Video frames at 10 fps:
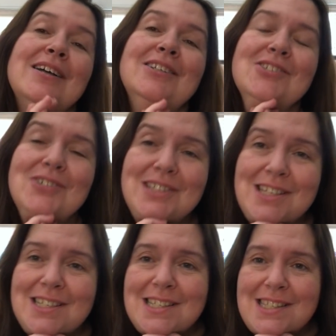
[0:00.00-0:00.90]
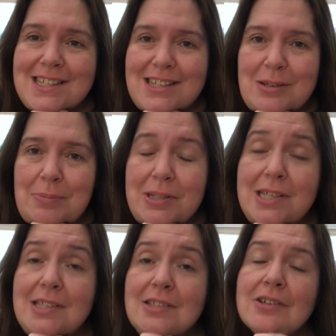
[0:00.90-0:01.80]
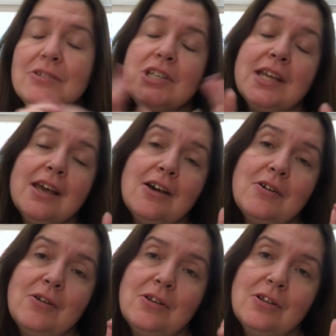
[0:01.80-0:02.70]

enjoyed this. Please go check out